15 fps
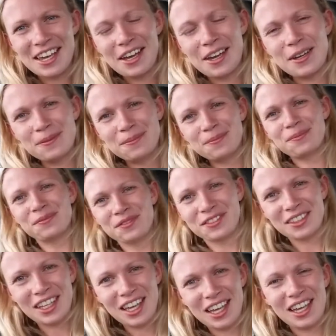Um,
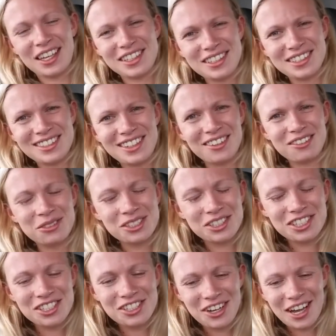so I'm not
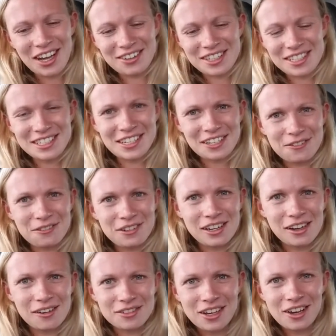too sure how this is going to
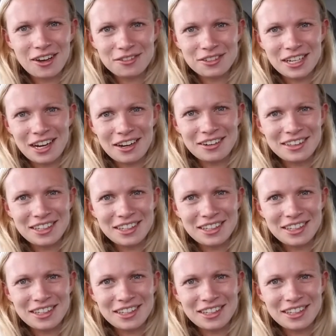feel after half an hour.